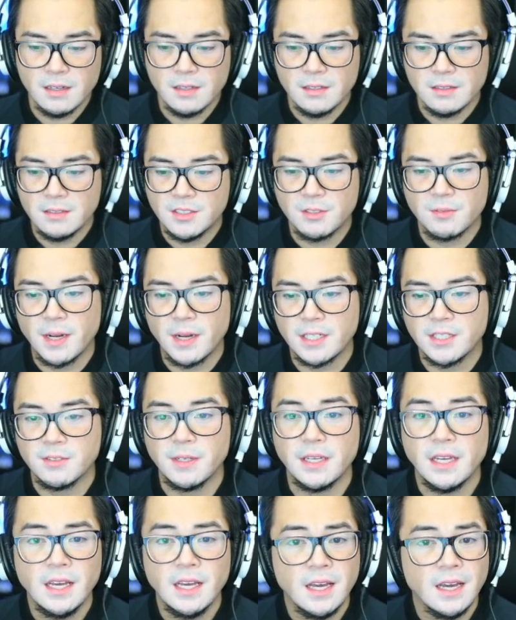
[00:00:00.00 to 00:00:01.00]

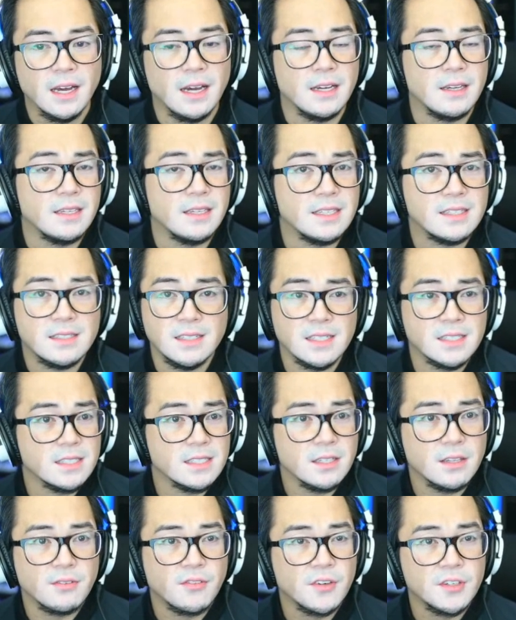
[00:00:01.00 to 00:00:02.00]
directory. This
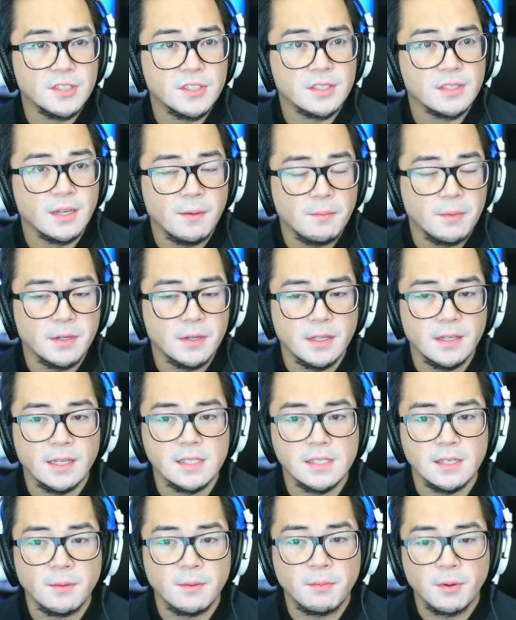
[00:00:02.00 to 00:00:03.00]
isn't the first company
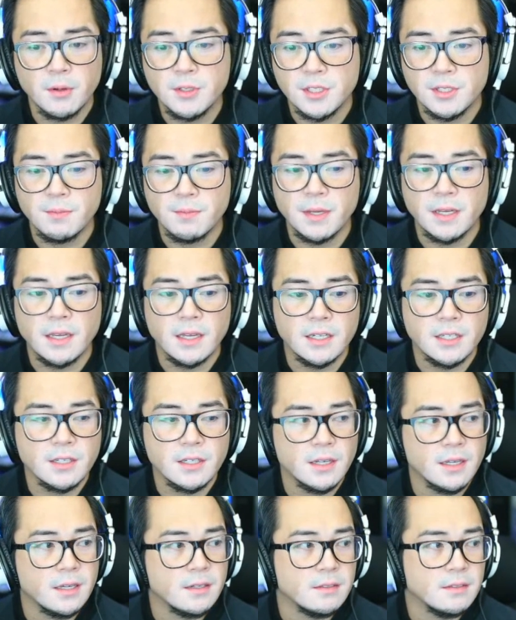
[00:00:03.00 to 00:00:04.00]
that's approached me
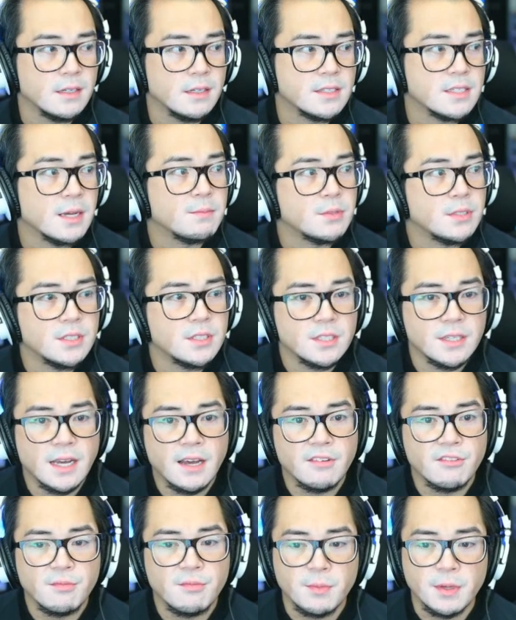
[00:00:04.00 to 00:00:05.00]
and attempted to
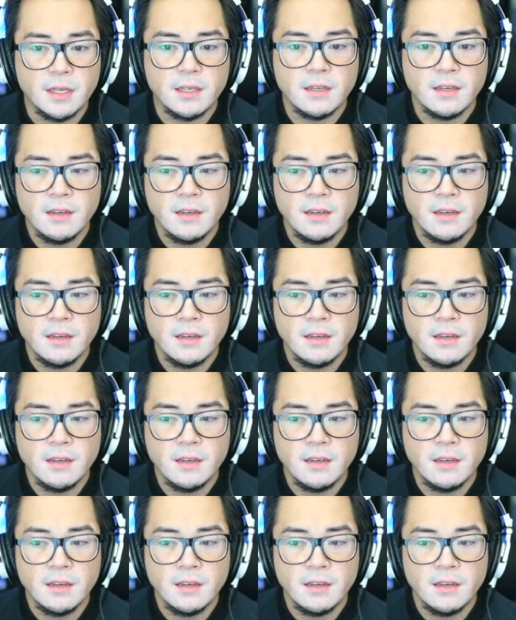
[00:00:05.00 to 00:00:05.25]
have me